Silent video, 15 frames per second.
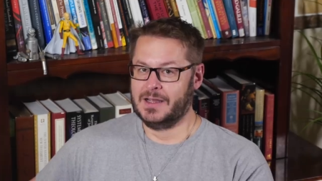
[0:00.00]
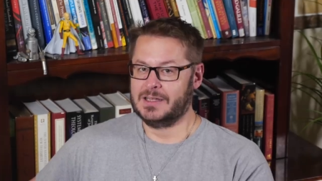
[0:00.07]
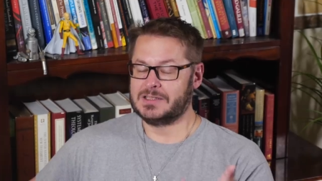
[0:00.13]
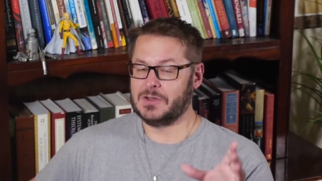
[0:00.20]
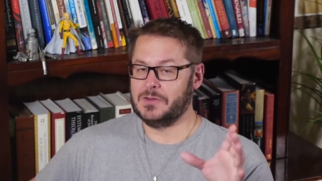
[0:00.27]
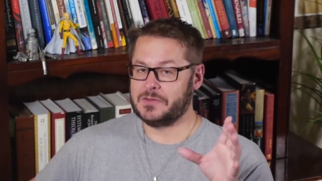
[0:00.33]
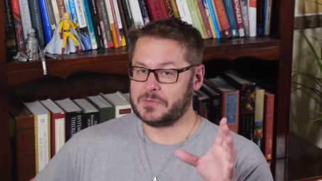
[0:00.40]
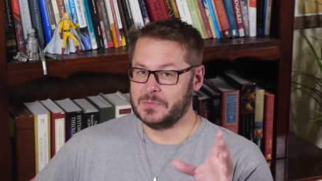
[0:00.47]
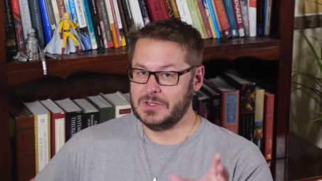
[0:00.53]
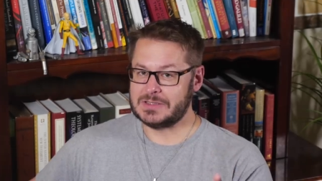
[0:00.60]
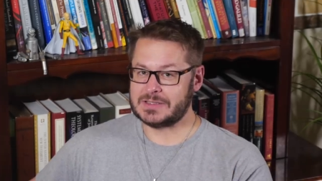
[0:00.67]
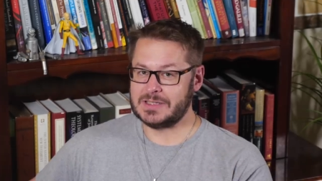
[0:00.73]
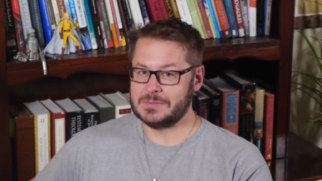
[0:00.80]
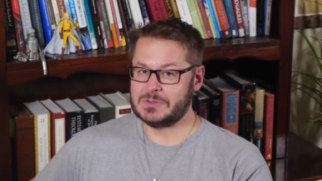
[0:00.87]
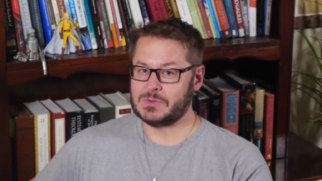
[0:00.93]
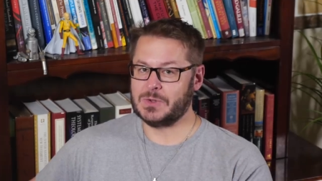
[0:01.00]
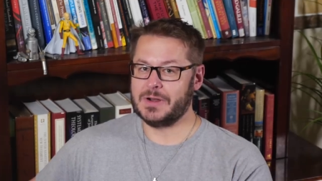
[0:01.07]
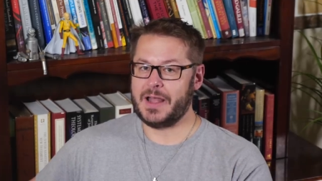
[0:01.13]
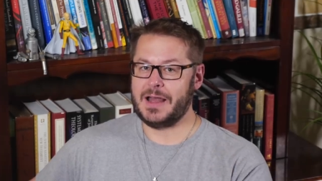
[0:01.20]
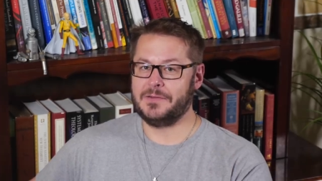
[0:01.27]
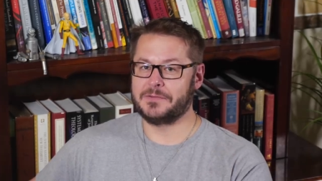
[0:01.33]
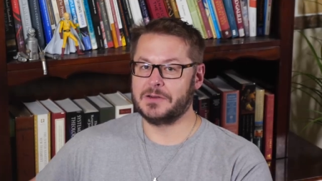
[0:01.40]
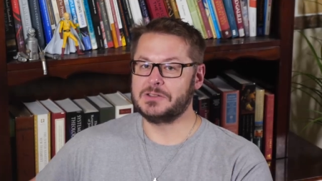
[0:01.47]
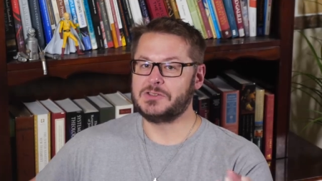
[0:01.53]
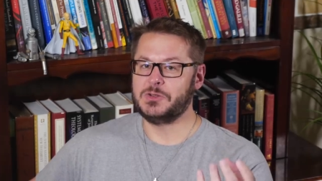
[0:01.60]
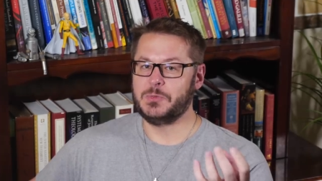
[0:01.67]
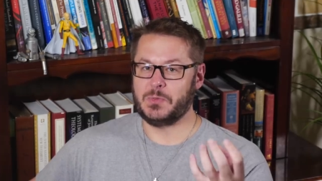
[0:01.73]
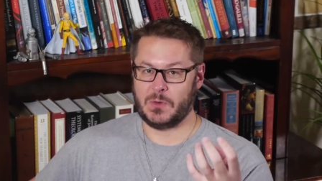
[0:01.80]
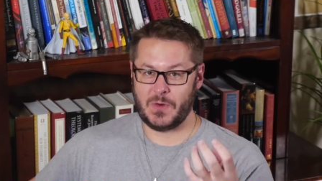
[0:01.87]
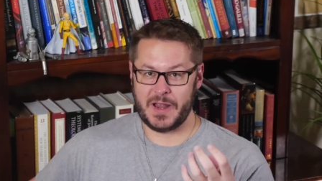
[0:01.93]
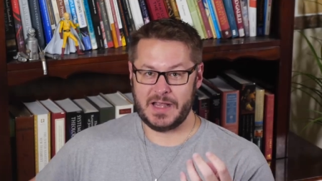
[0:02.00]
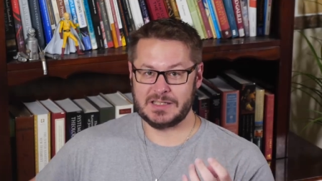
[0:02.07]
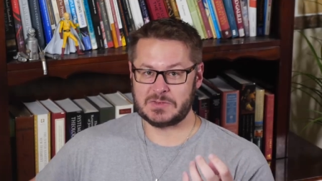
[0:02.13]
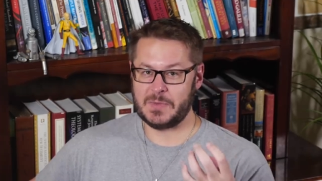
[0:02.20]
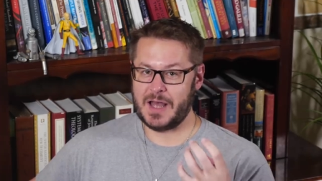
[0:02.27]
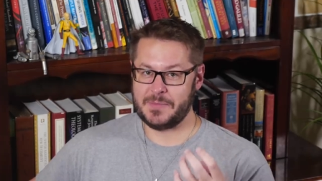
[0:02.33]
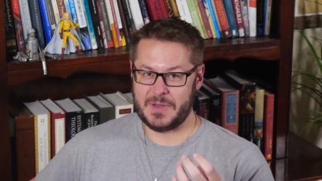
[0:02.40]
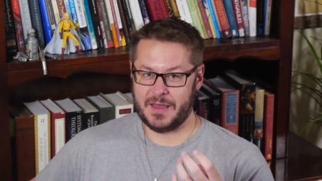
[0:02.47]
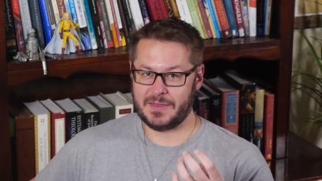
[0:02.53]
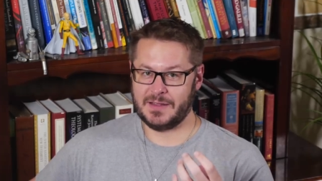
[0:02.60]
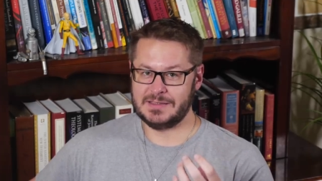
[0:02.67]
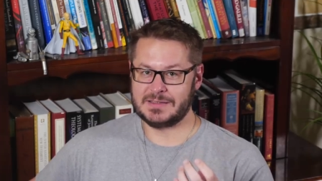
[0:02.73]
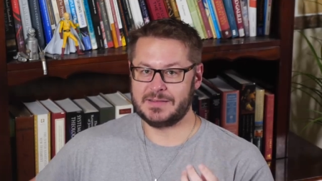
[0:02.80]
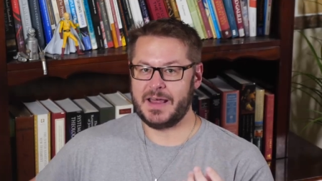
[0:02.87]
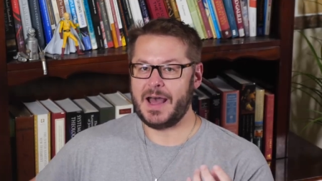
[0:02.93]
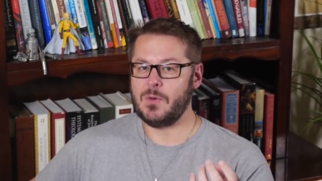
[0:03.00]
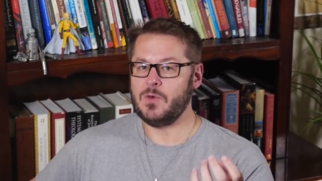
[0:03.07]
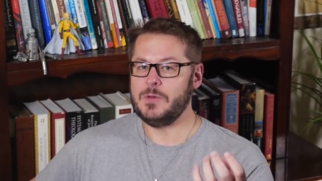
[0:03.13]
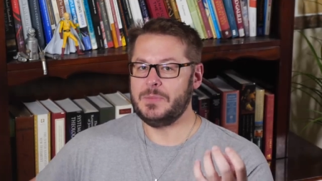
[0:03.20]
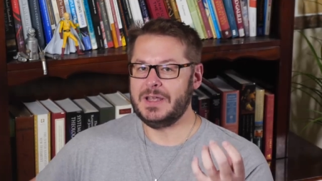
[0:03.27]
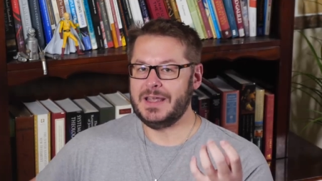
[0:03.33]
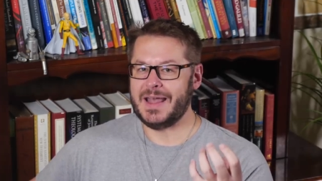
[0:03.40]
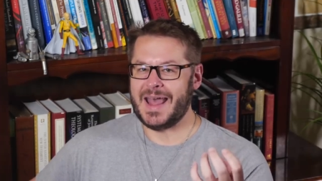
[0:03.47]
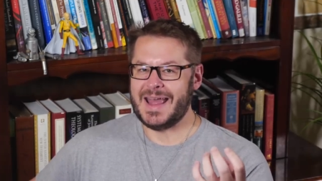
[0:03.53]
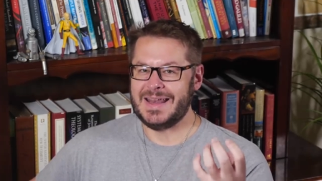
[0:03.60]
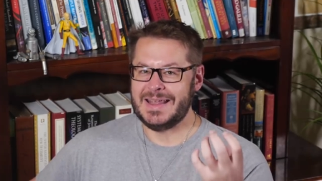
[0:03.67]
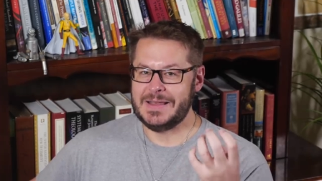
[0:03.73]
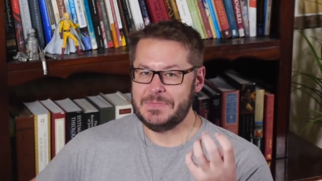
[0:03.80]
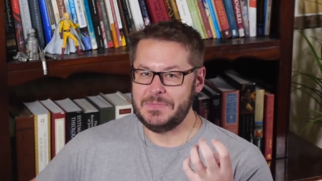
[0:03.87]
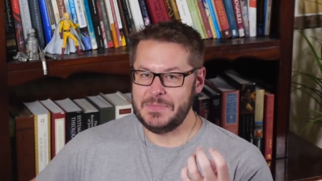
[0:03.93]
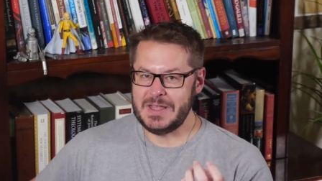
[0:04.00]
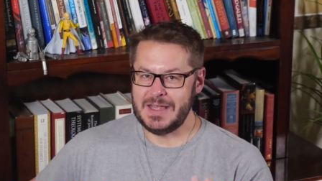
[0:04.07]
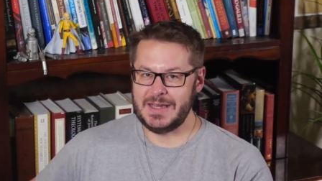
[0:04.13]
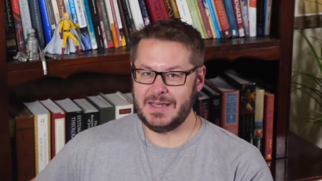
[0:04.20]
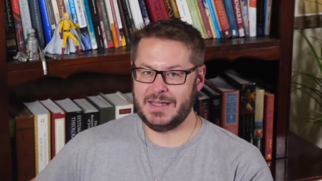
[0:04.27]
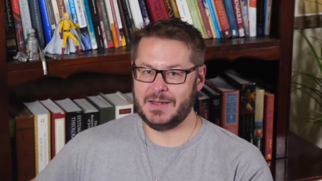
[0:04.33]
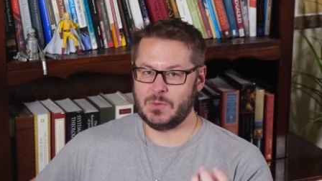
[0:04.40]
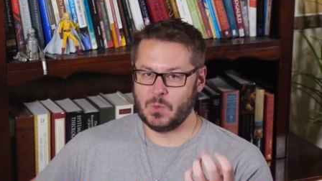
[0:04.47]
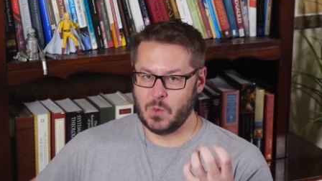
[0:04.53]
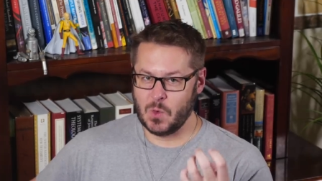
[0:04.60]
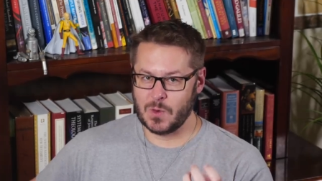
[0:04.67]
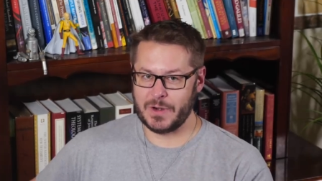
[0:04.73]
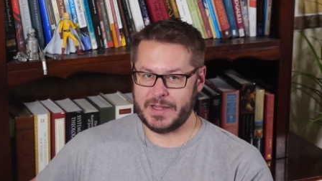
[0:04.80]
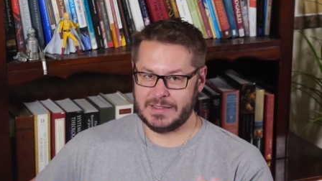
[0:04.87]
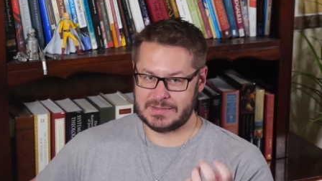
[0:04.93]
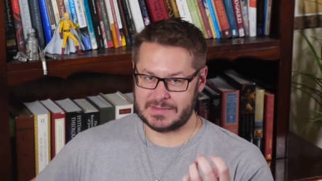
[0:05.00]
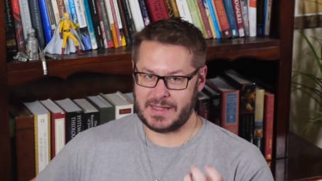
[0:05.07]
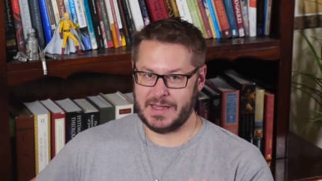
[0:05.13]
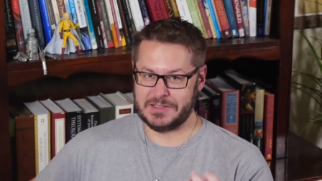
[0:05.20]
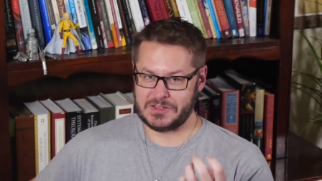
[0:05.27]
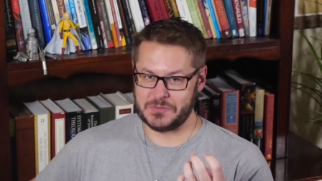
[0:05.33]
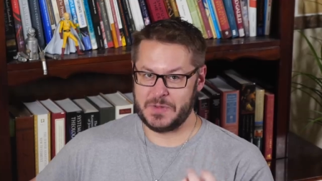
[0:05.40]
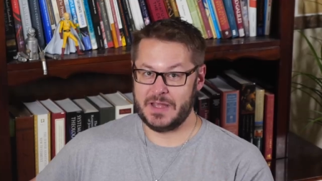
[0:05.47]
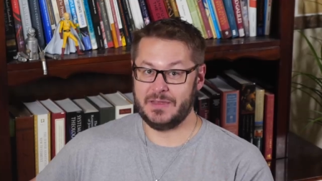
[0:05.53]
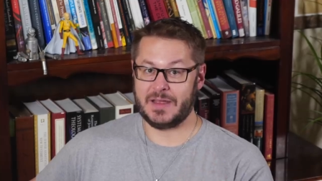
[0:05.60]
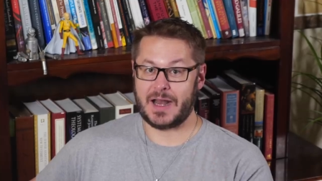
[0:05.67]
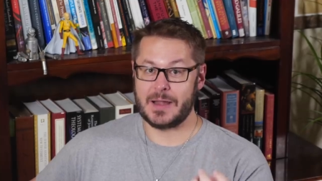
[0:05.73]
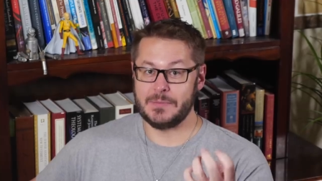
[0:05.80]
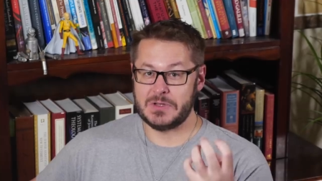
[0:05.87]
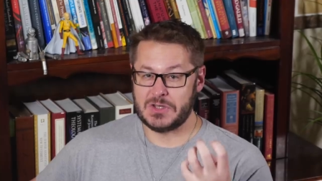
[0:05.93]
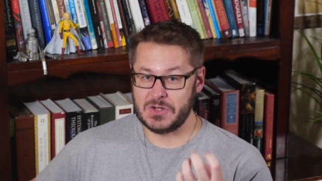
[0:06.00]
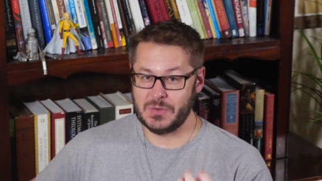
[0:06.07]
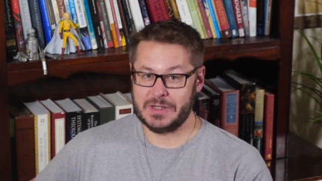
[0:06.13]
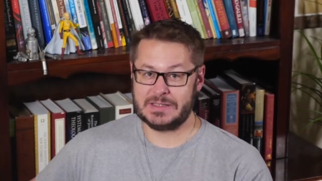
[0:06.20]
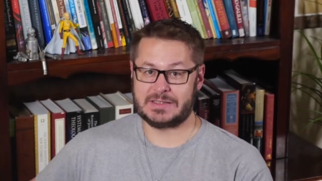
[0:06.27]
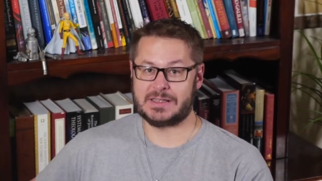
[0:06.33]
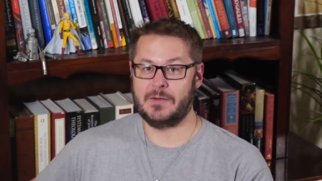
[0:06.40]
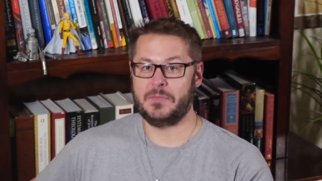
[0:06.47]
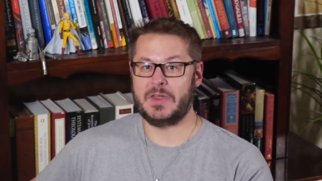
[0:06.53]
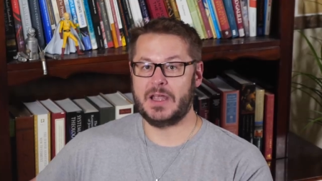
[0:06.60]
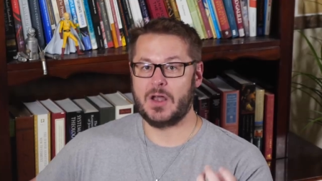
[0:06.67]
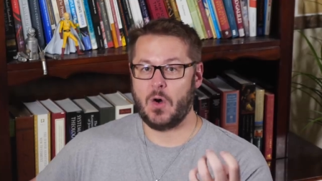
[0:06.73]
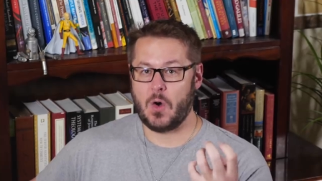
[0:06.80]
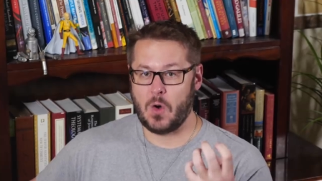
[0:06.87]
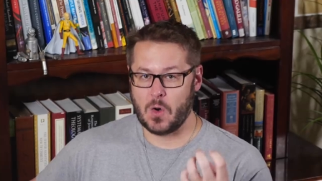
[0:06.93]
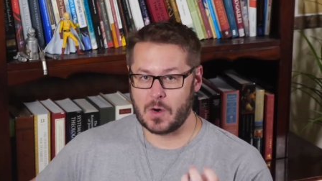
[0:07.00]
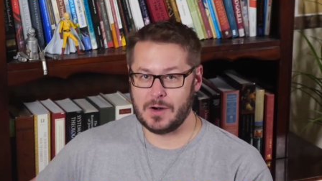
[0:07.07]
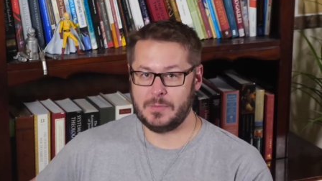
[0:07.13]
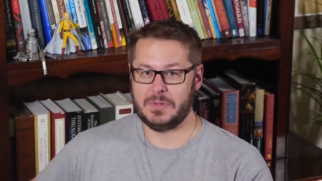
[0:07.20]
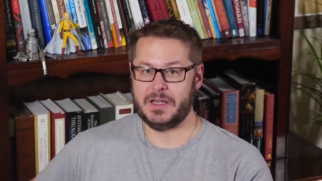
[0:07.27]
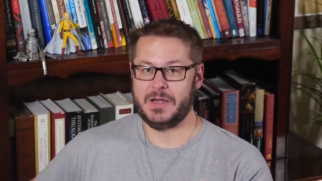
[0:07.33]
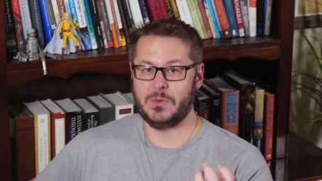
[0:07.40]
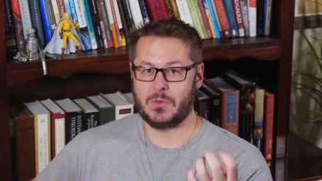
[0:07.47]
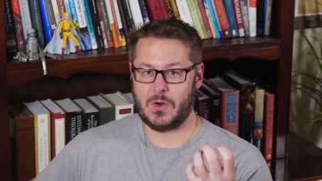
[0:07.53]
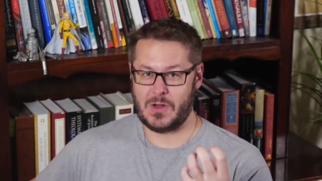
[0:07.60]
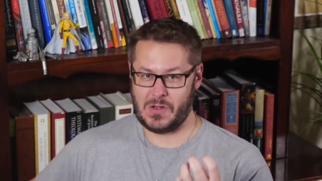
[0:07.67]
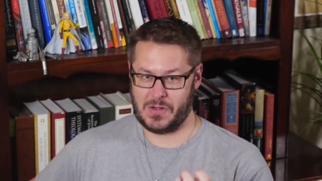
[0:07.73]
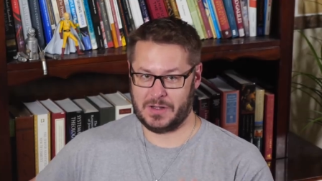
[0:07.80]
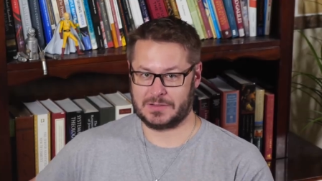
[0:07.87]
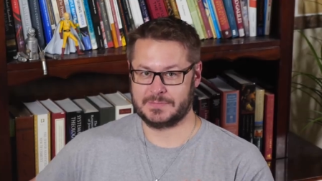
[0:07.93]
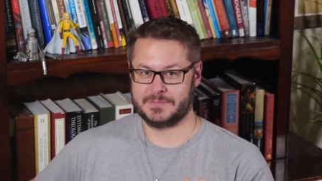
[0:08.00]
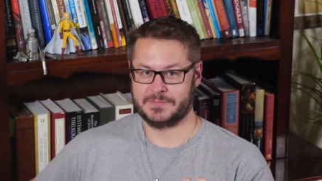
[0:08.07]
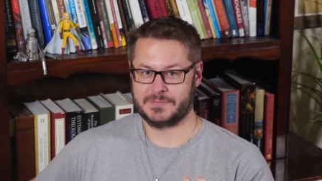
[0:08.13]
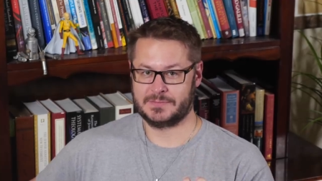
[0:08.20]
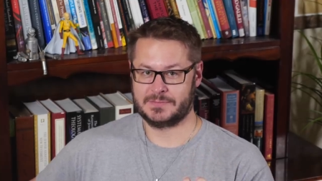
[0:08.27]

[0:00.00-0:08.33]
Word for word: So if Muslims were ever to praise my methods, that would be an immediate warning sign to me that I'm doing something horribly wrong.